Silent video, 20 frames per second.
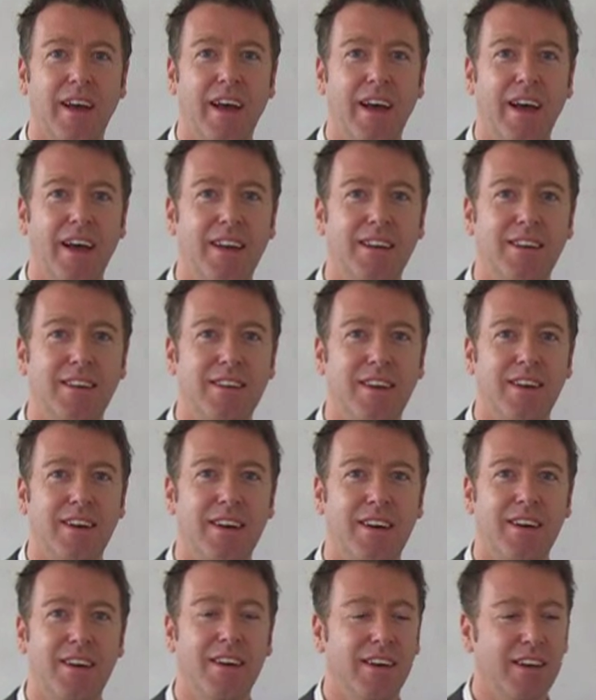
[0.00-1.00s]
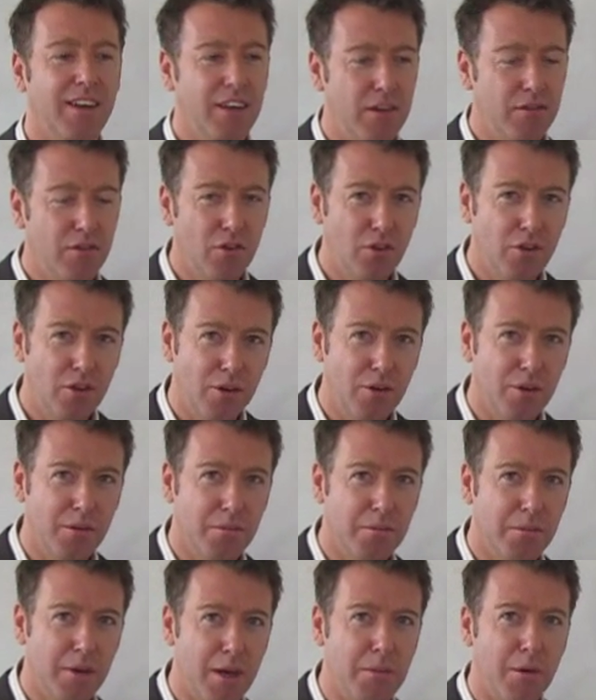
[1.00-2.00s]
And even
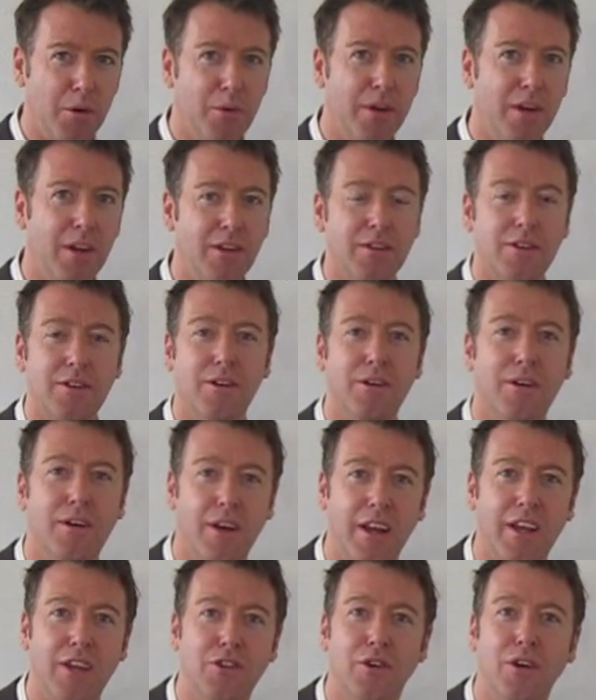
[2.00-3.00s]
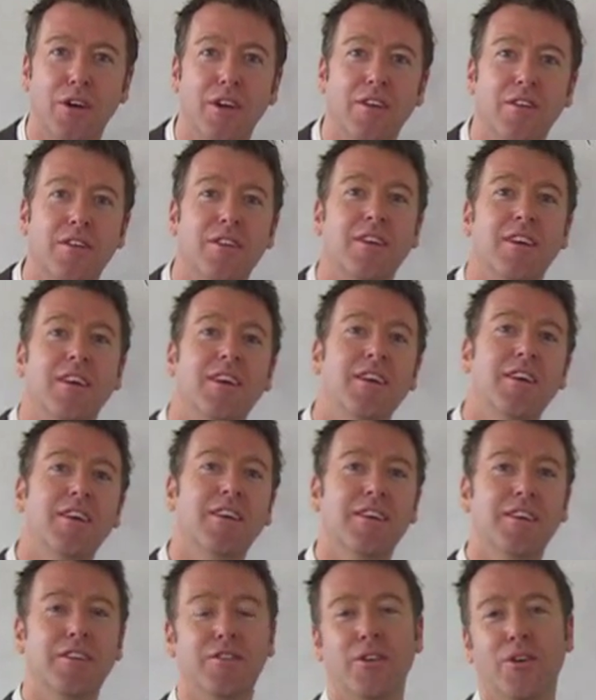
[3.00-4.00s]
you may be willing to clean toilets
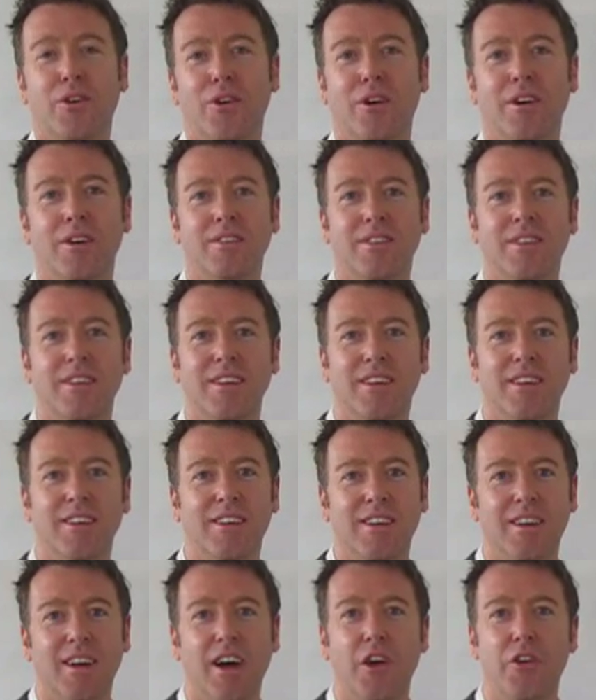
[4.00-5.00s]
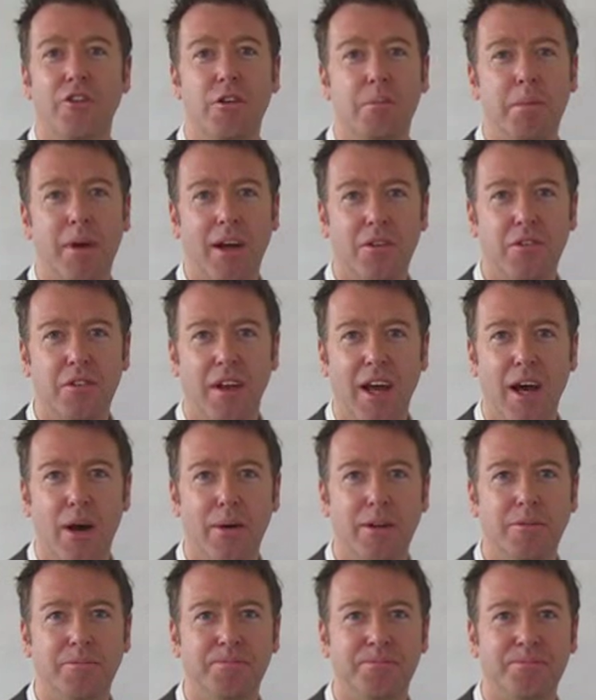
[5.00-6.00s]
for £100 an
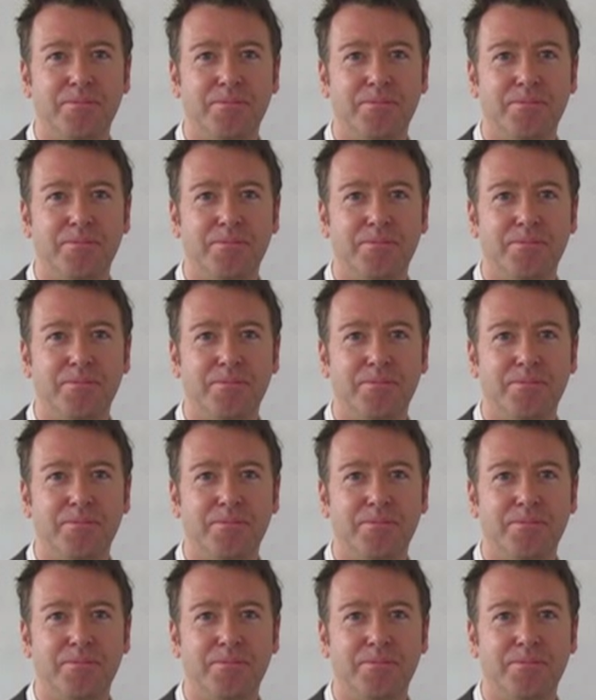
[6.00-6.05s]
hour.